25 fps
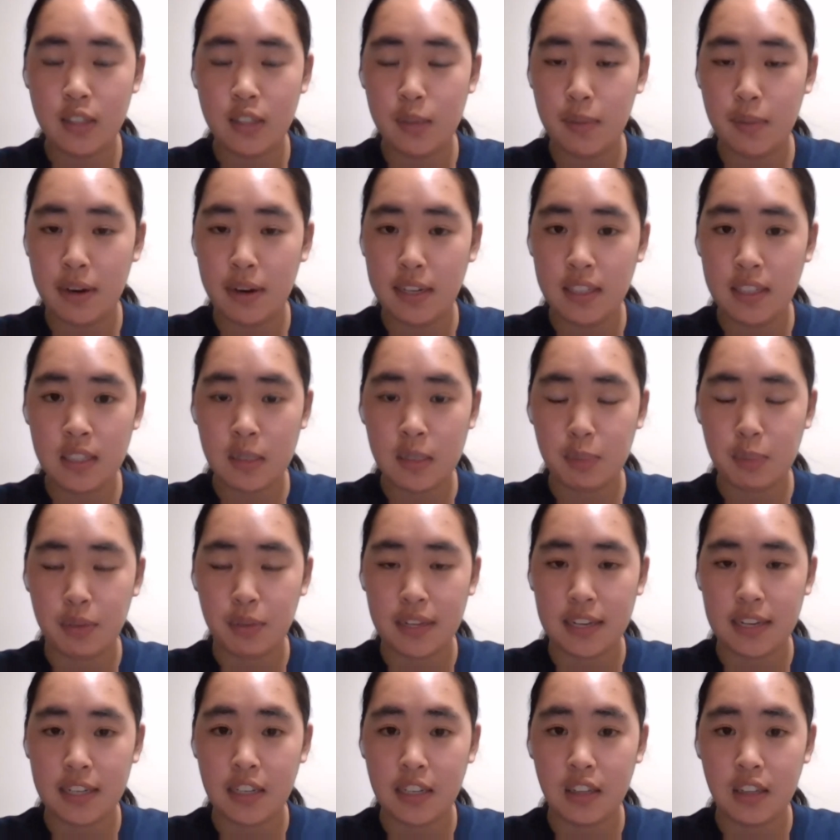then do you mind
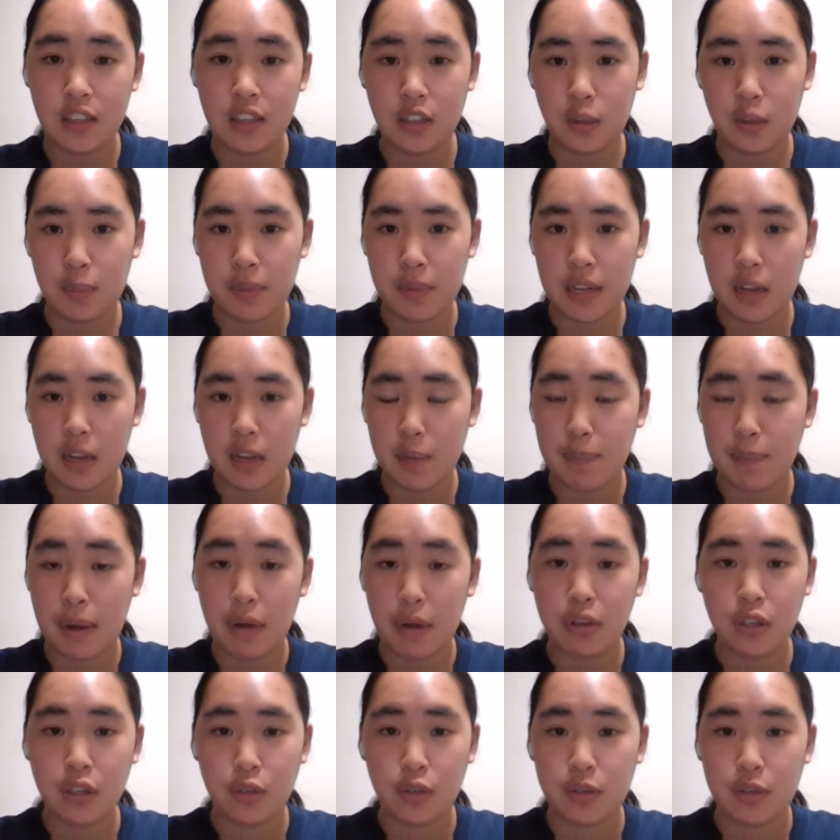explaining a little bit
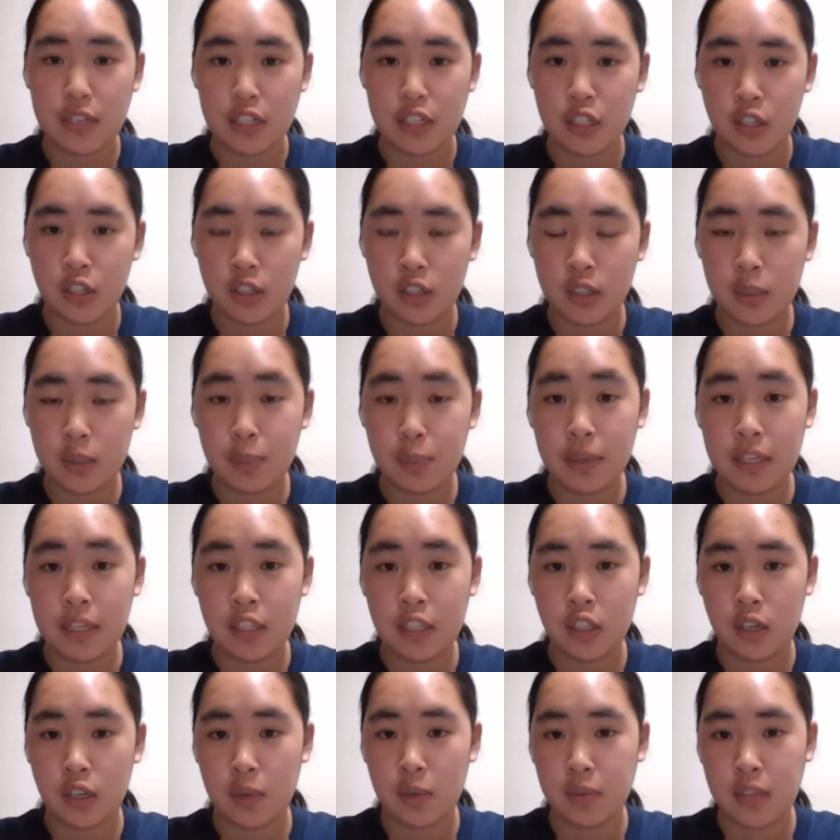about your research, but in
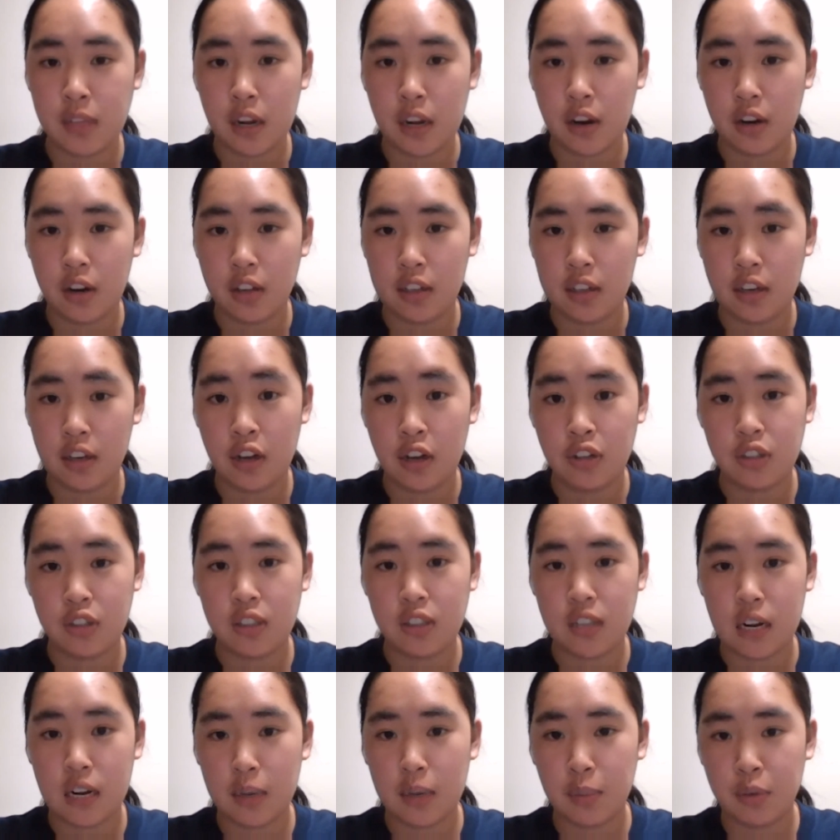terms that are
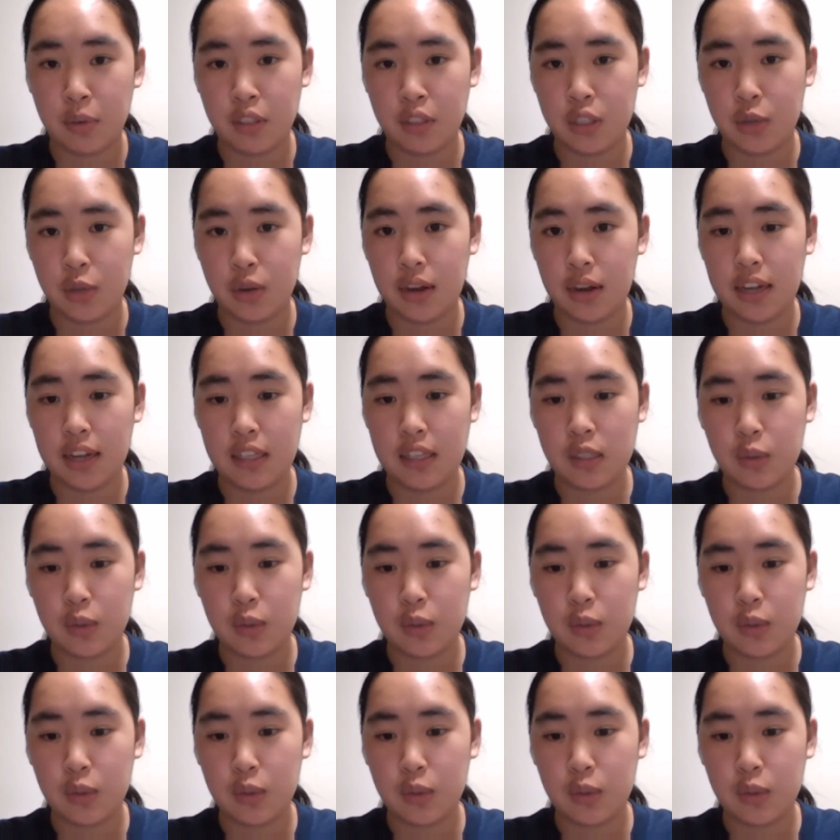understandable to a high